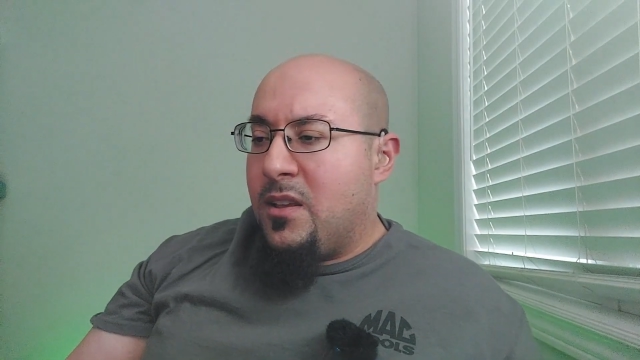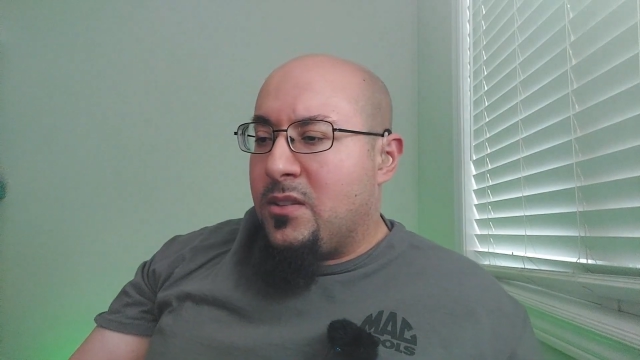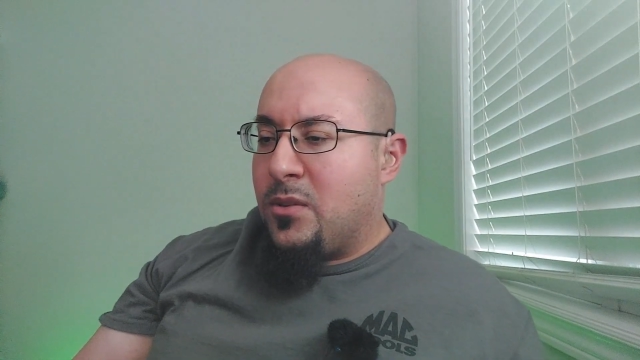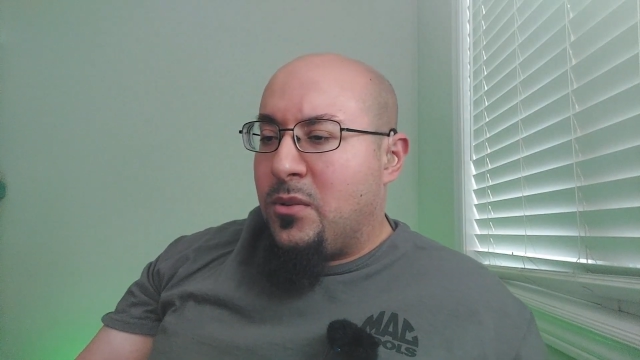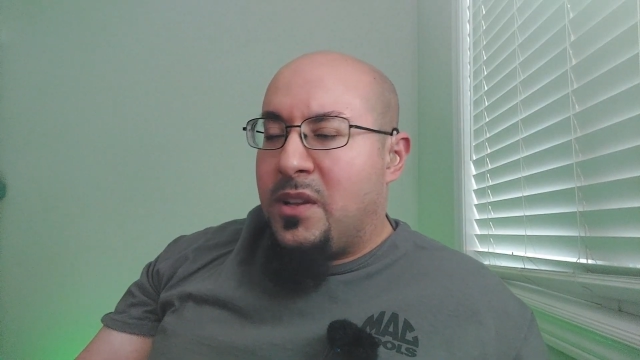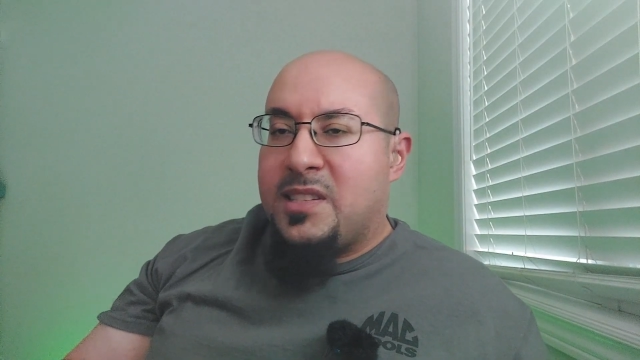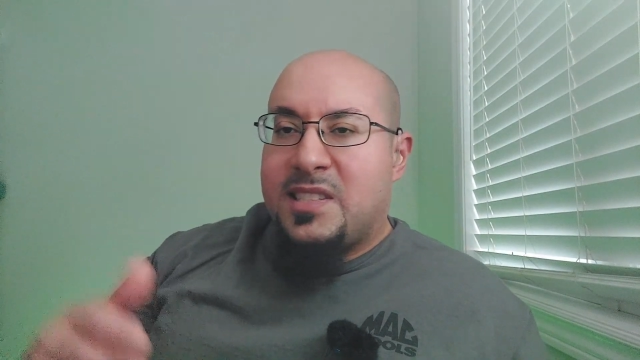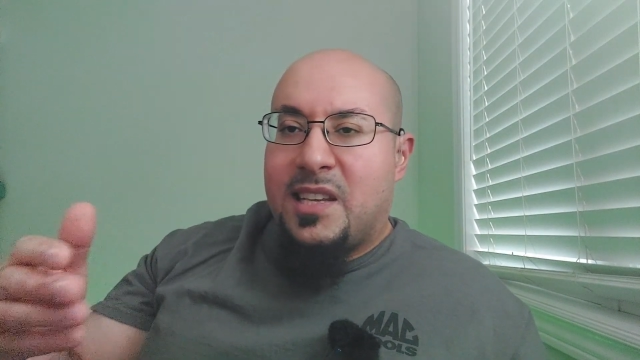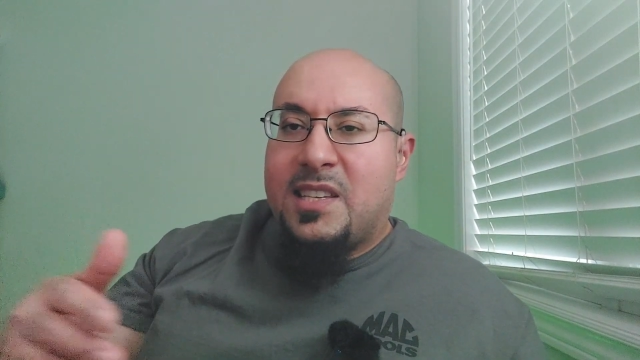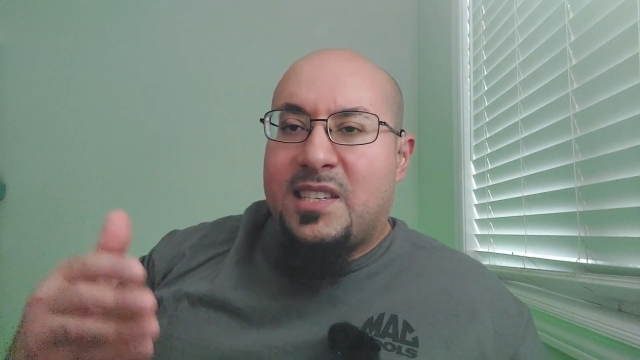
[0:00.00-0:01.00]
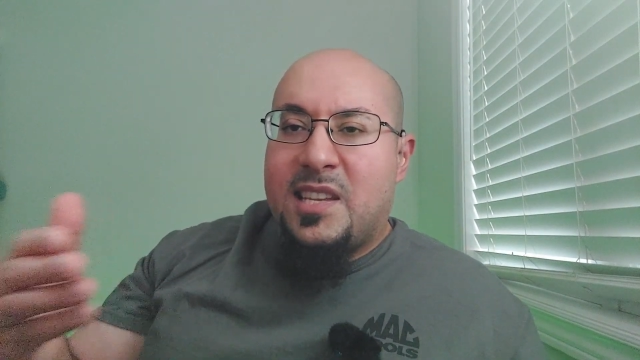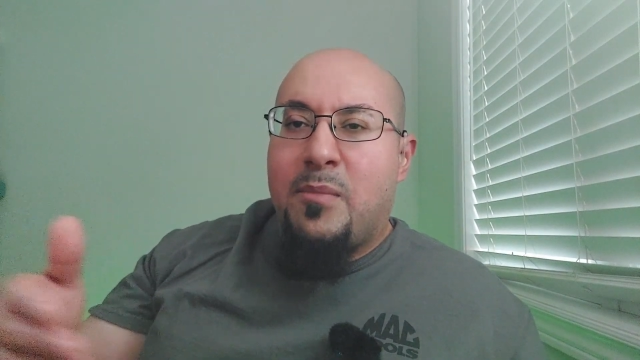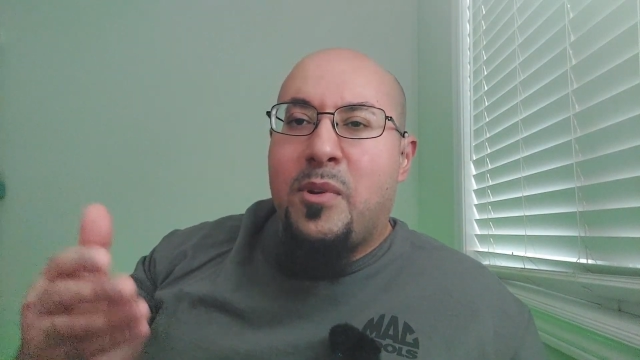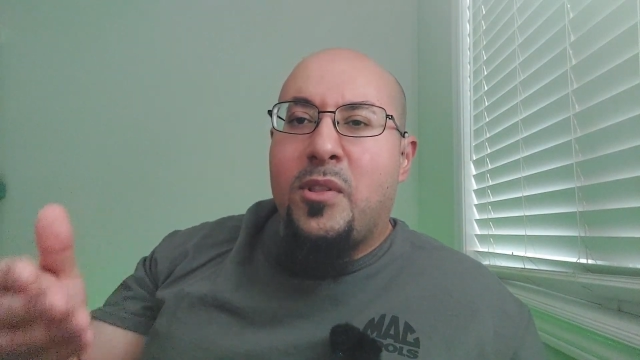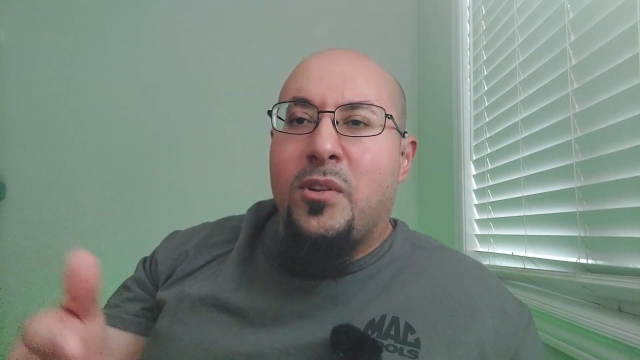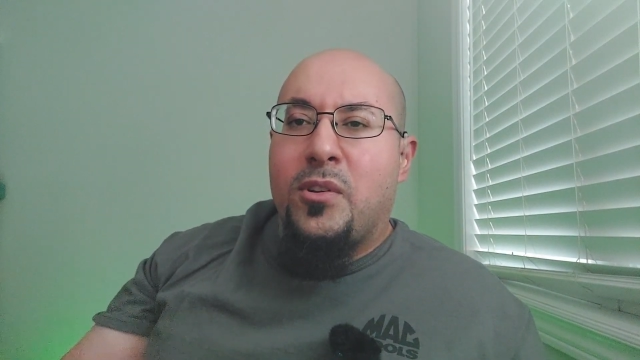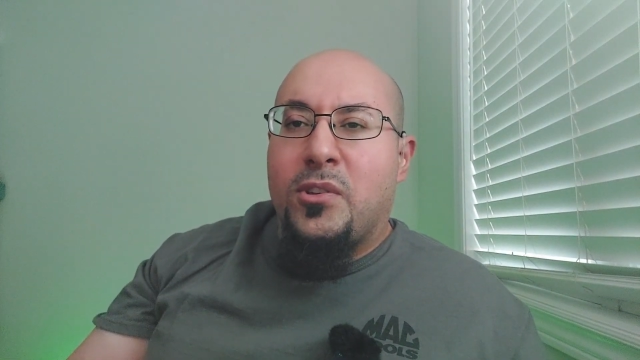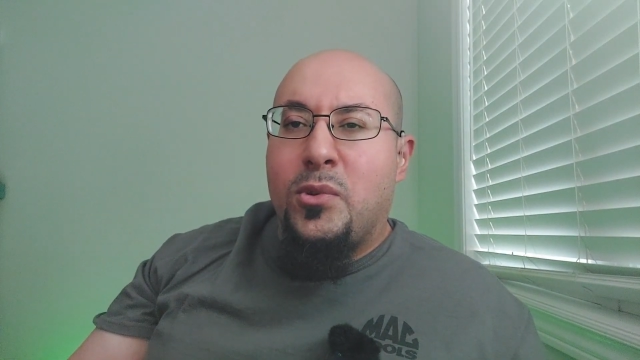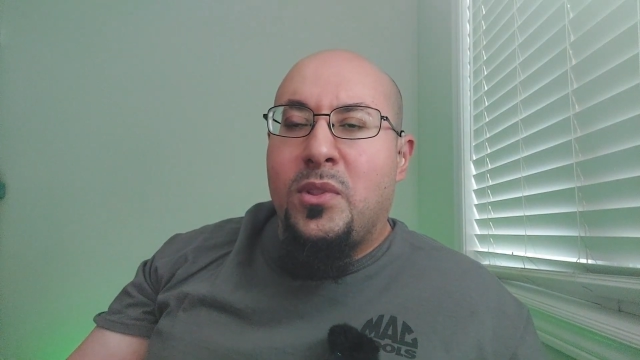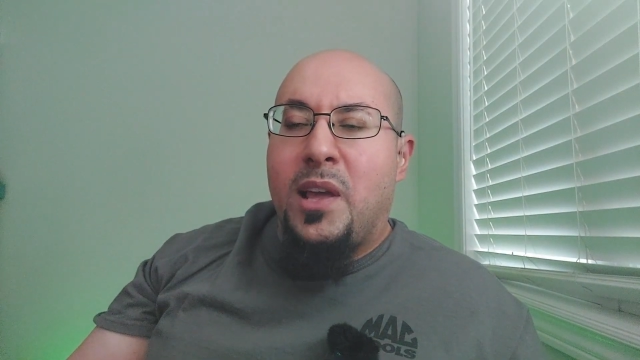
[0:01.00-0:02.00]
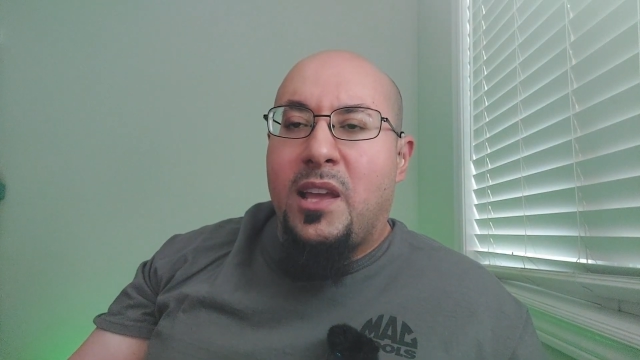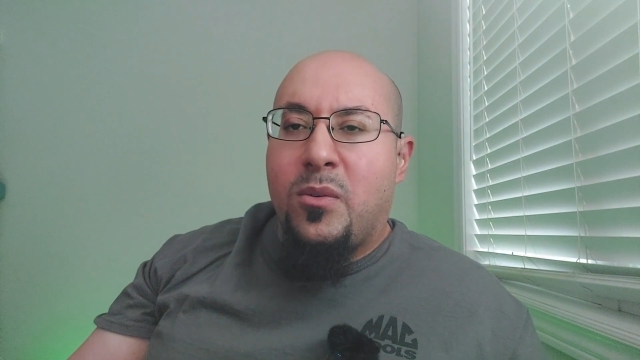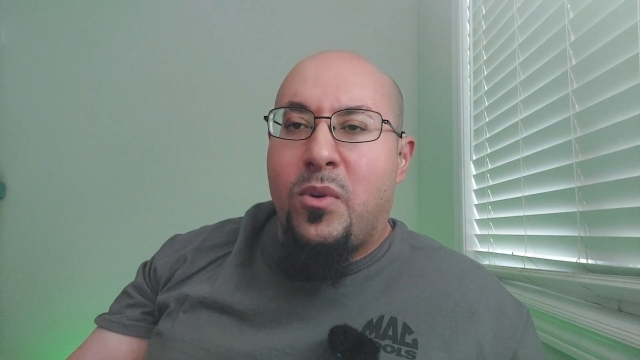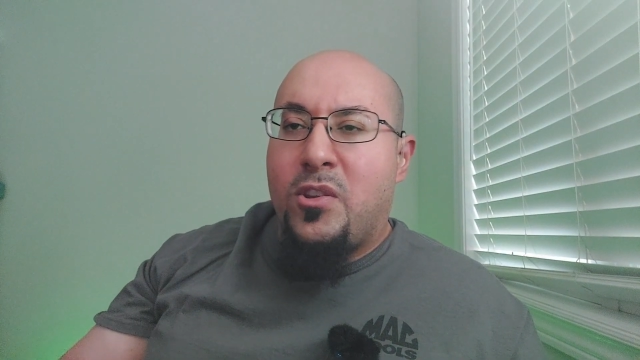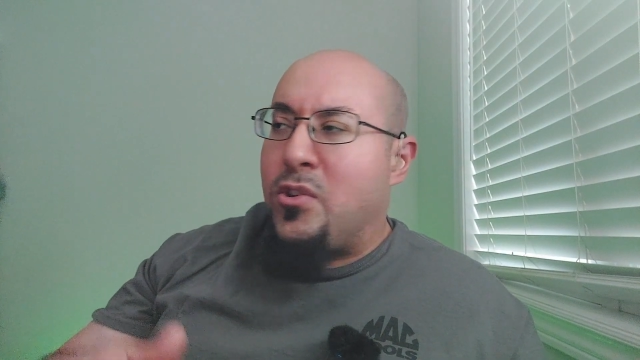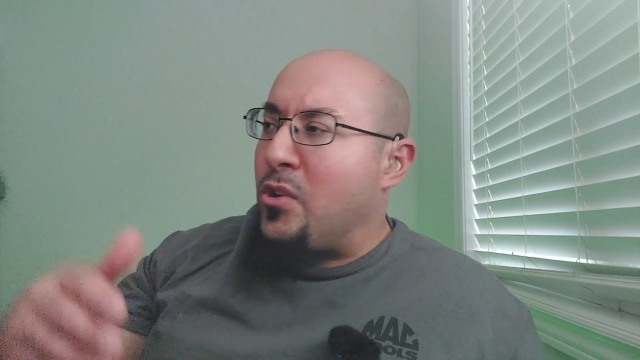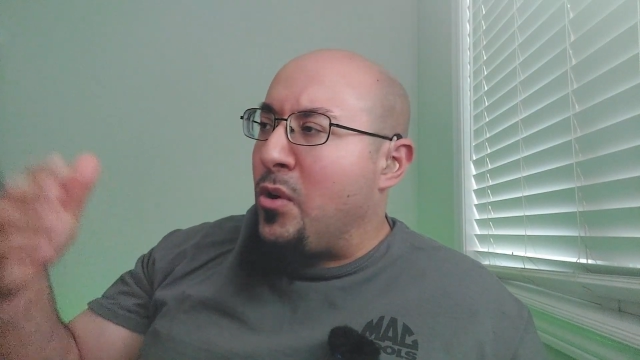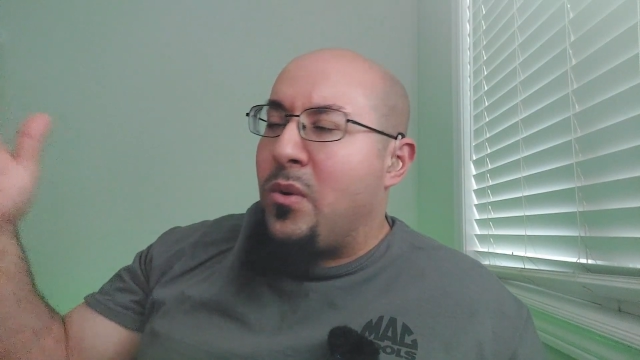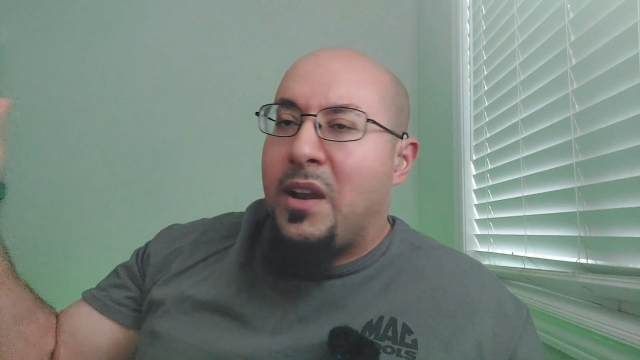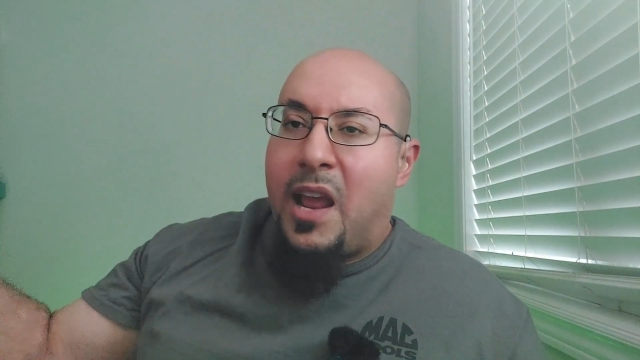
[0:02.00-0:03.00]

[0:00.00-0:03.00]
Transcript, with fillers: So it's, it's similar to like when you go and